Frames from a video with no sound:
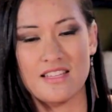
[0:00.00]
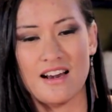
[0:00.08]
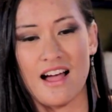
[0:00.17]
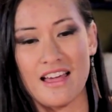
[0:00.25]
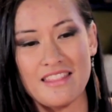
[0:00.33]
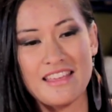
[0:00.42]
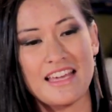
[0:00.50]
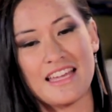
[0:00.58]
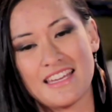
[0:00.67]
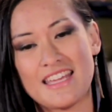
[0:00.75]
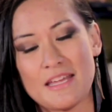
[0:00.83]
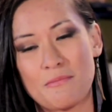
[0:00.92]
that I think
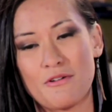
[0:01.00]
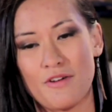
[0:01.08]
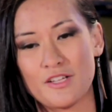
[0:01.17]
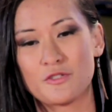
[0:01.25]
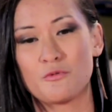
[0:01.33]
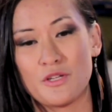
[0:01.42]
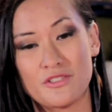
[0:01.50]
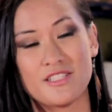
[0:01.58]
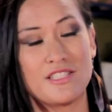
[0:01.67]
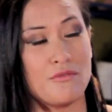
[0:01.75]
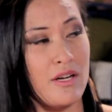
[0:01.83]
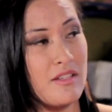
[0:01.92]
that it provides a real
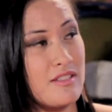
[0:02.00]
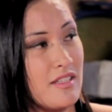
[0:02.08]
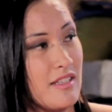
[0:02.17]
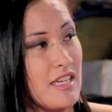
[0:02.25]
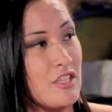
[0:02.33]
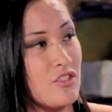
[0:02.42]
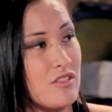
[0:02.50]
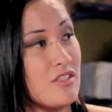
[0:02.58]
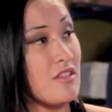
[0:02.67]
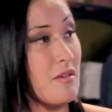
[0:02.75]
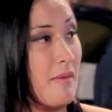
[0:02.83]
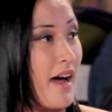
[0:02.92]
sense of reconciliation
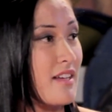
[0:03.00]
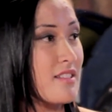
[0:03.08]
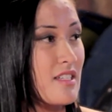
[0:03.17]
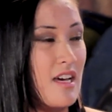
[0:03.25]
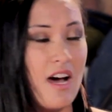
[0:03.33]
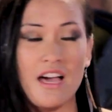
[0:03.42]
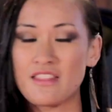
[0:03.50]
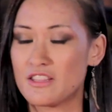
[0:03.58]
to the past. I